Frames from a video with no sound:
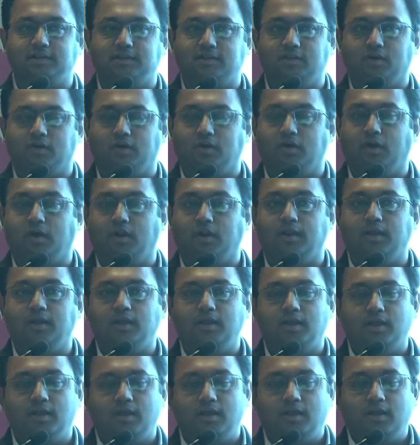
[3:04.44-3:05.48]
then you're gone.
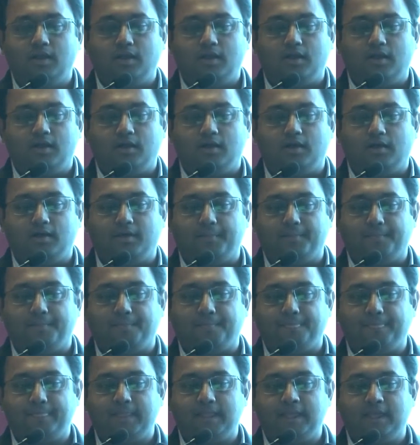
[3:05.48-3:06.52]
Um,
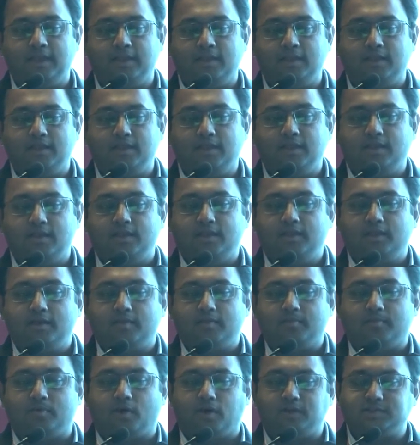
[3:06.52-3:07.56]

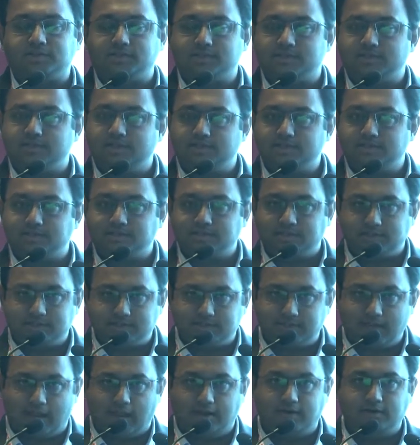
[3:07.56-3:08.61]
processes,
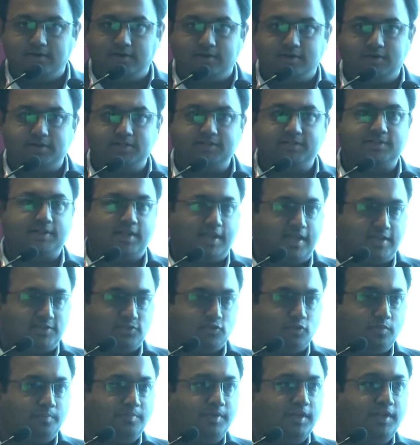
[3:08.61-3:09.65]
standards,
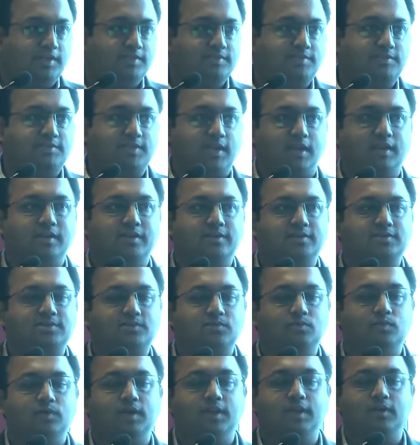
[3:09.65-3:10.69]
SOPs,
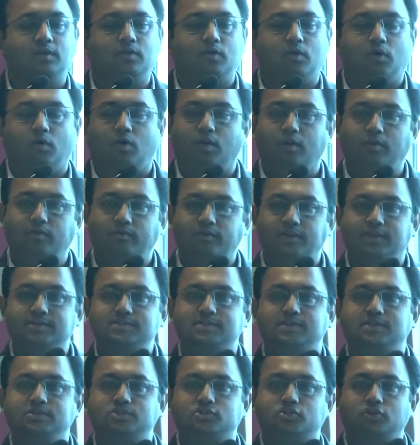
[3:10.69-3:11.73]
checklist will always
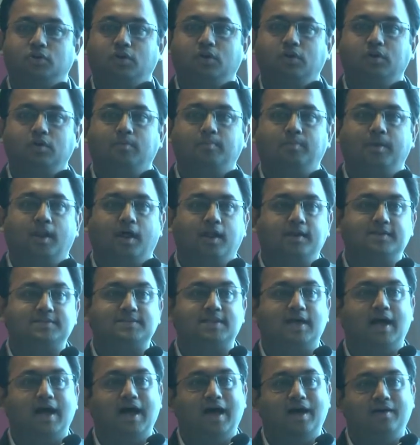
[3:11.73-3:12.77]
ensure your plants
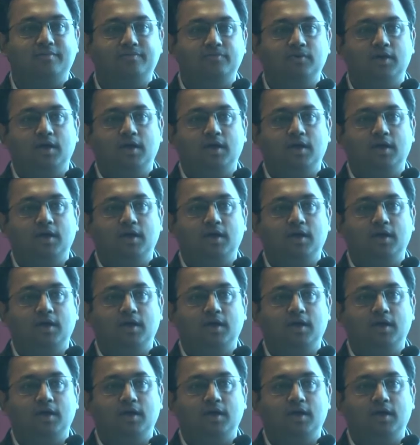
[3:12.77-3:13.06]
have